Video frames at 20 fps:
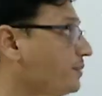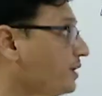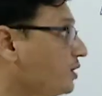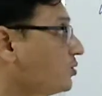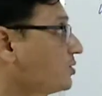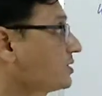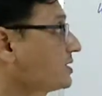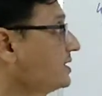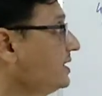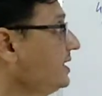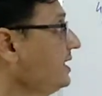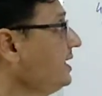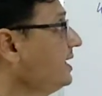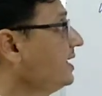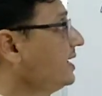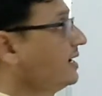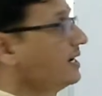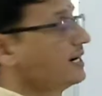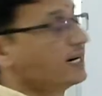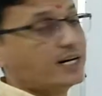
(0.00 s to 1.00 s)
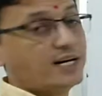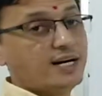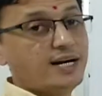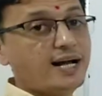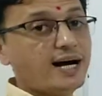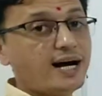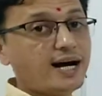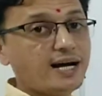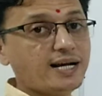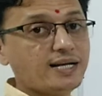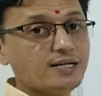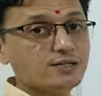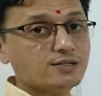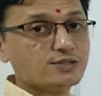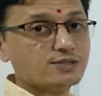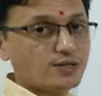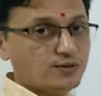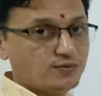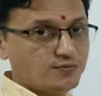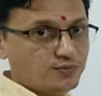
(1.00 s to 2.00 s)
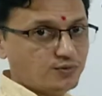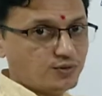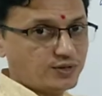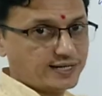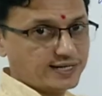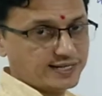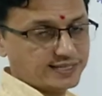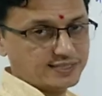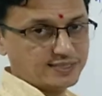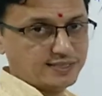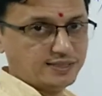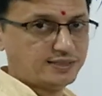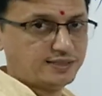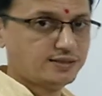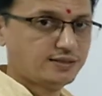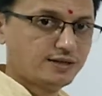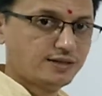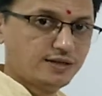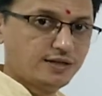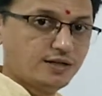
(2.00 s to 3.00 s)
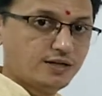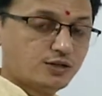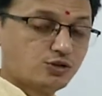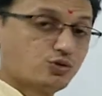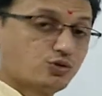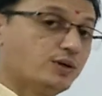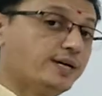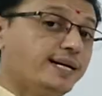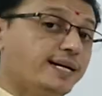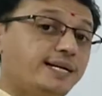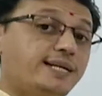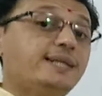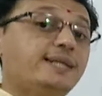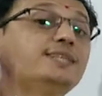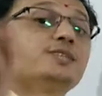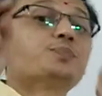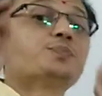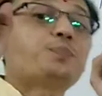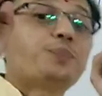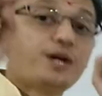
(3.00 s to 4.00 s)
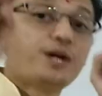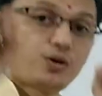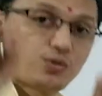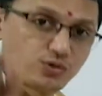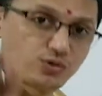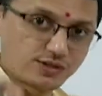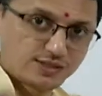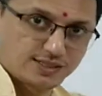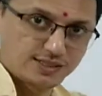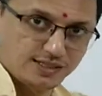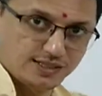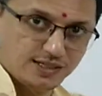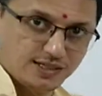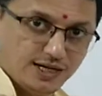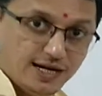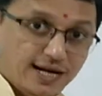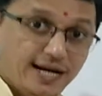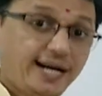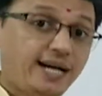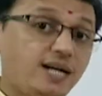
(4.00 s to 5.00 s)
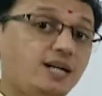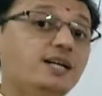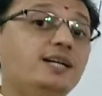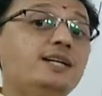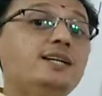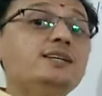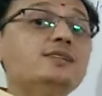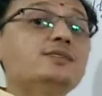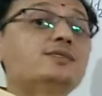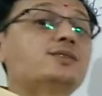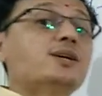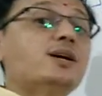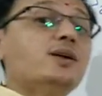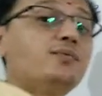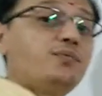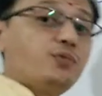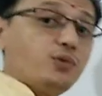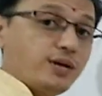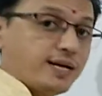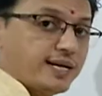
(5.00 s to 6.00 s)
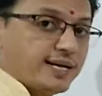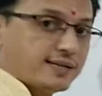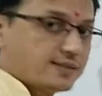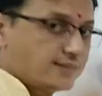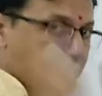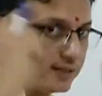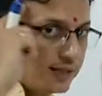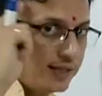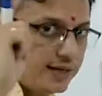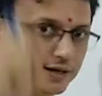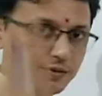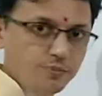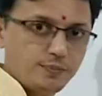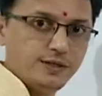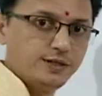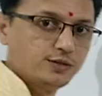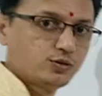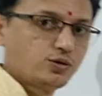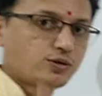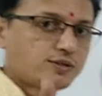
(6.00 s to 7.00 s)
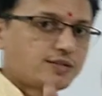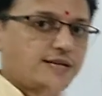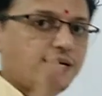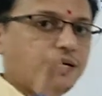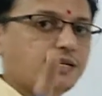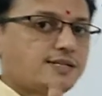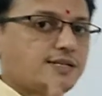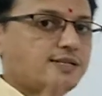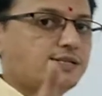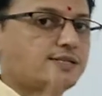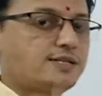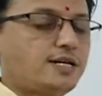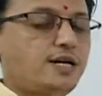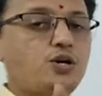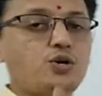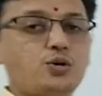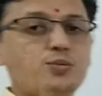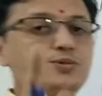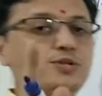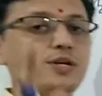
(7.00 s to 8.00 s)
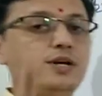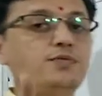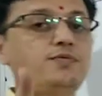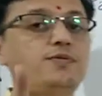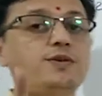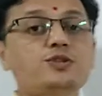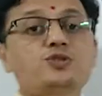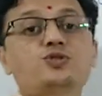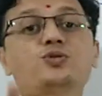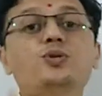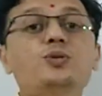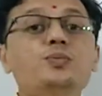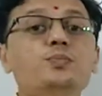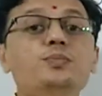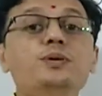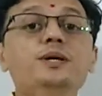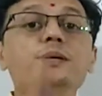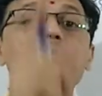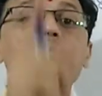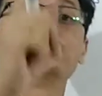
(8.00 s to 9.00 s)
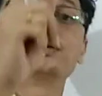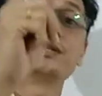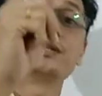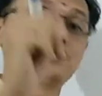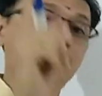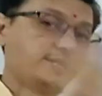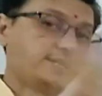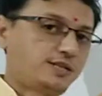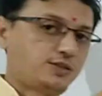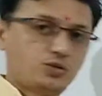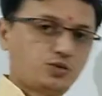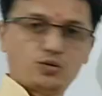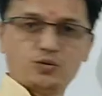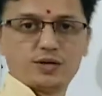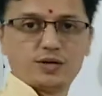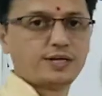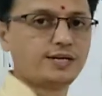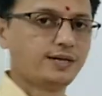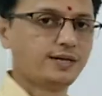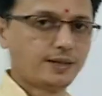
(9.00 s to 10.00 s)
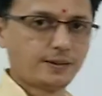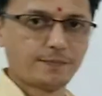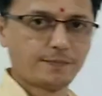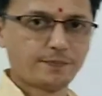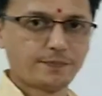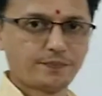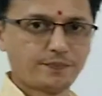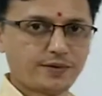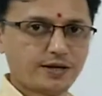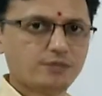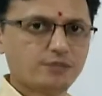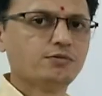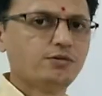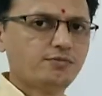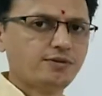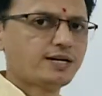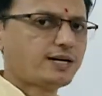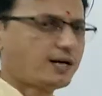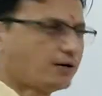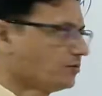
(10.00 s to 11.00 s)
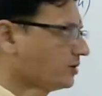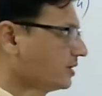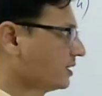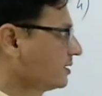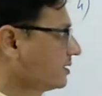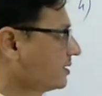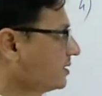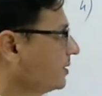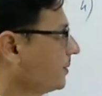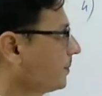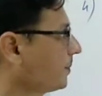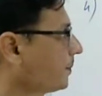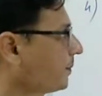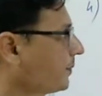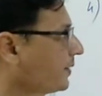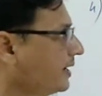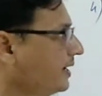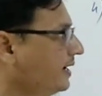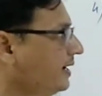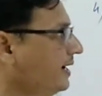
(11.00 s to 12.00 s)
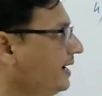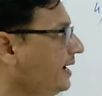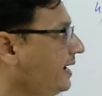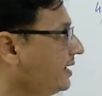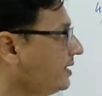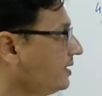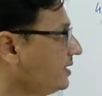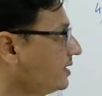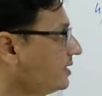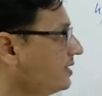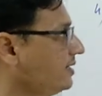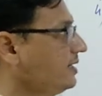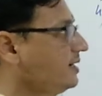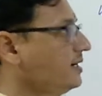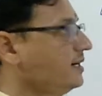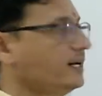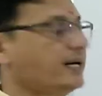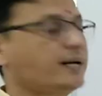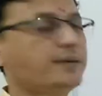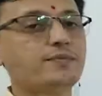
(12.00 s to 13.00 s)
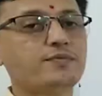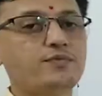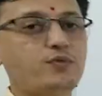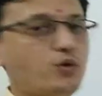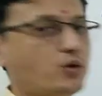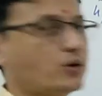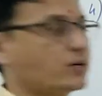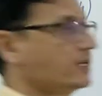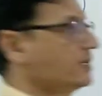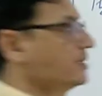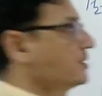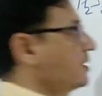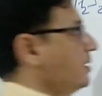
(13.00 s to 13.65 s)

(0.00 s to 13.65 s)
peroxydisulfuric acid. So it is perox and it is sulfuric acid. That means oxidation state of sulfur should be plus 6 over here. We will count it. And the other name for this